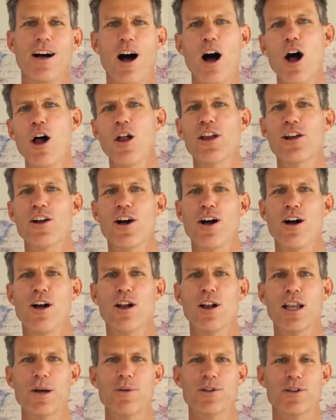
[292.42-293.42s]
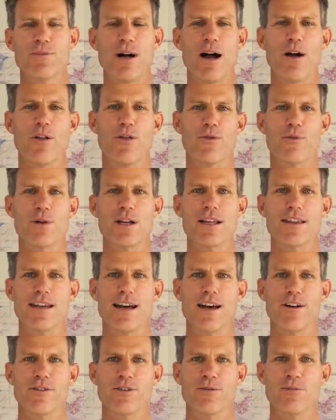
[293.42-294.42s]
All in all, it was about
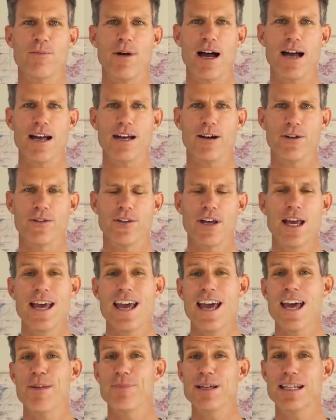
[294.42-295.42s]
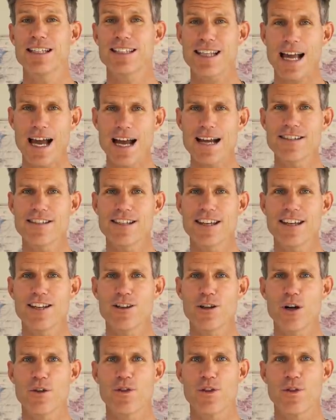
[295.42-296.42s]
3,000 miles. And besides
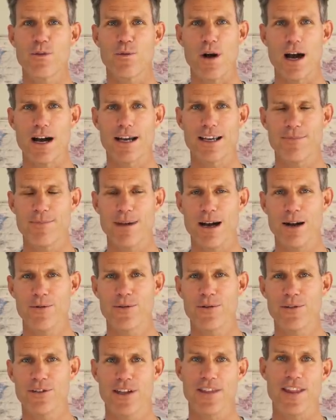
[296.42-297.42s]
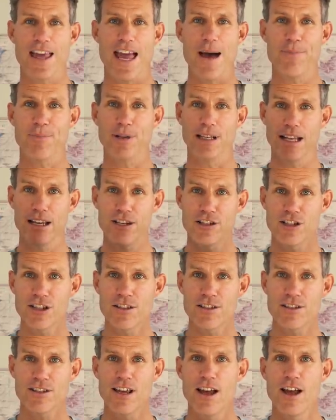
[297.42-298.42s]
getting over the Rocky Mountains and the
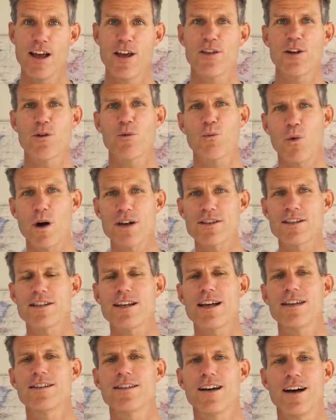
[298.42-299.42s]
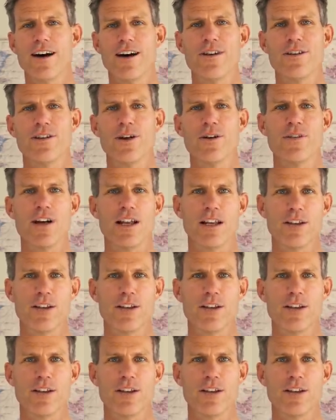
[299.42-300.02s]
Appalachians, there wasn't a ton of